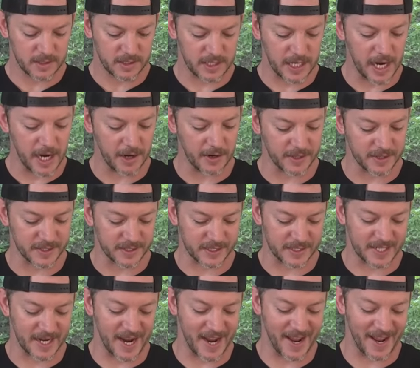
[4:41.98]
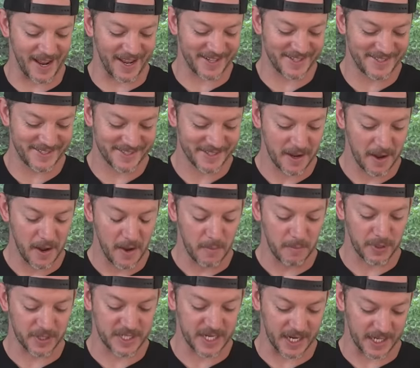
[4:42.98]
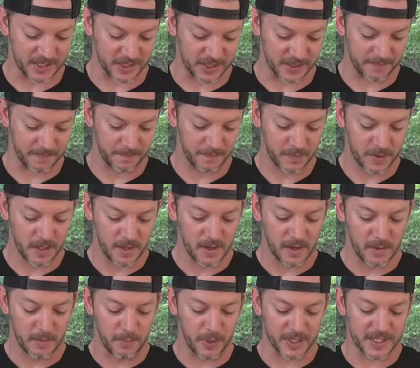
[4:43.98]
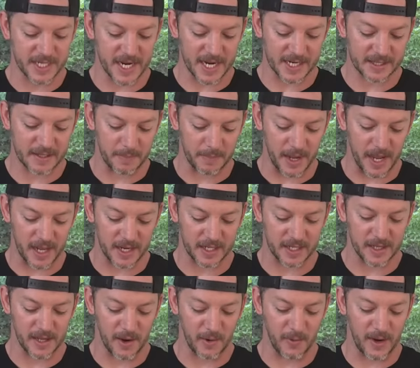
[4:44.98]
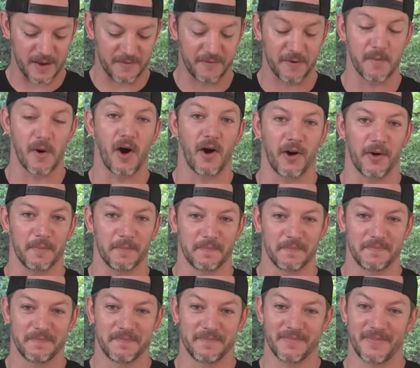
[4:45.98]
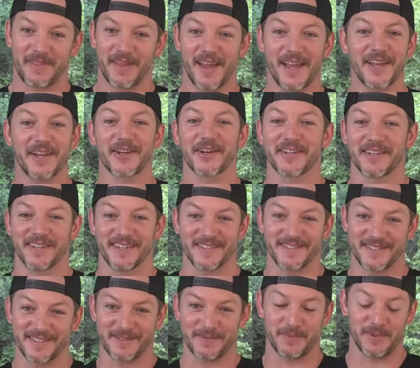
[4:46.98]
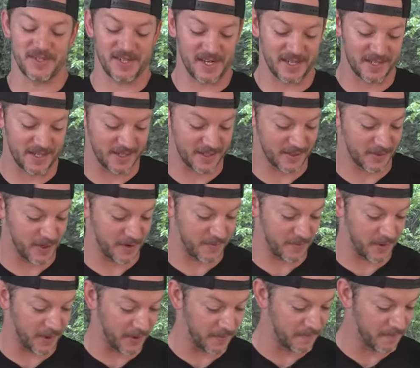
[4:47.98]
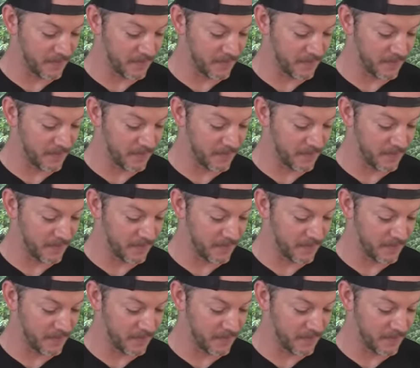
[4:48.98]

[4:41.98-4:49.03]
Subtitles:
terrorist attacks protection. Protect the body away from harm. Thank goodness it's protecting us away from harm.